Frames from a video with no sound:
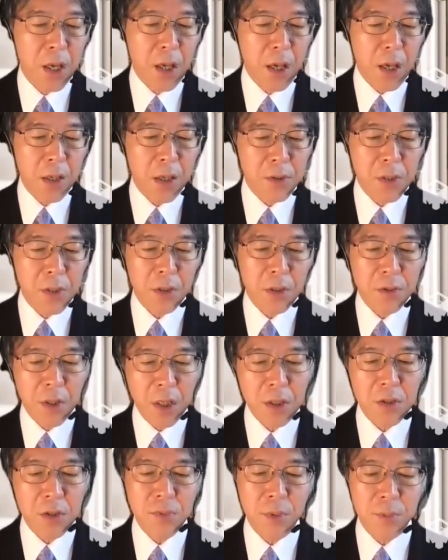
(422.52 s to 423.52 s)
and
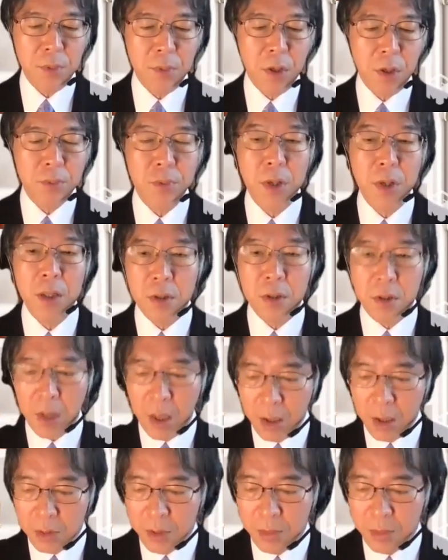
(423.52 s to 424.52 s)
techniques from operator
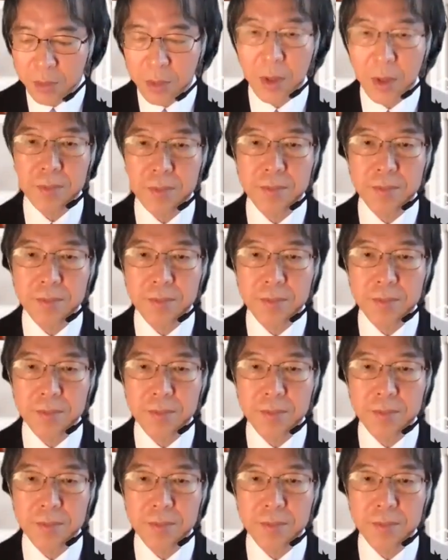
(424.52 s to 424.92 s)
algebra.